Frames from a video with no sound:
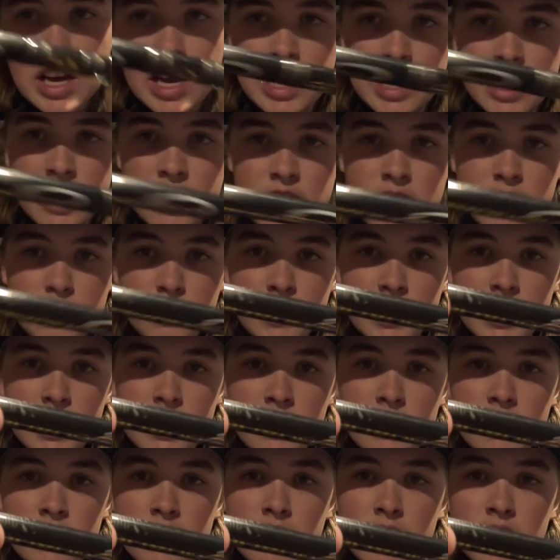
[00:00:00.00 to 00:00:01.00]
during the
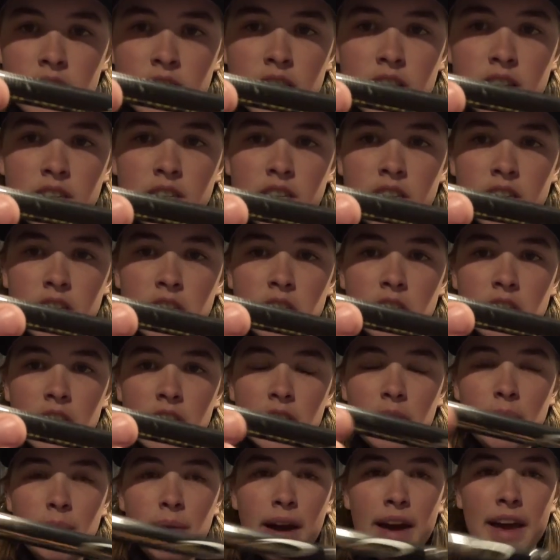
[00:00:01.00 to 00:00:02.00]
winter, this is
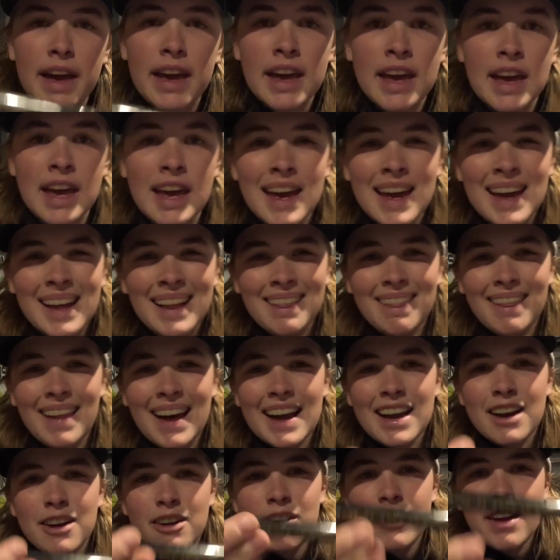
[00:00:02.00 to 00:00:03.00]
like my
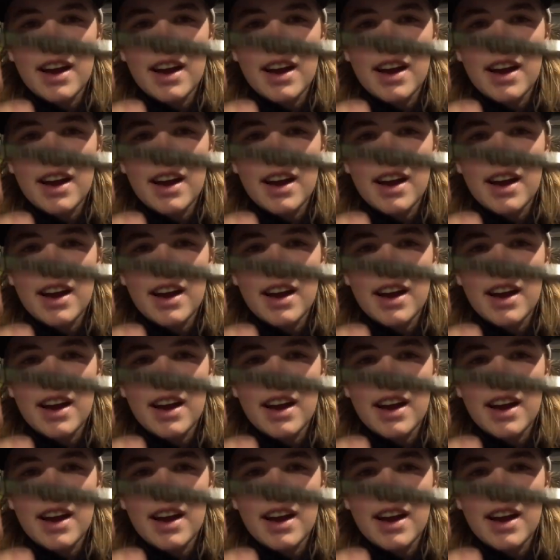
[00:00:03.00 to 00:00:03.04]
lighter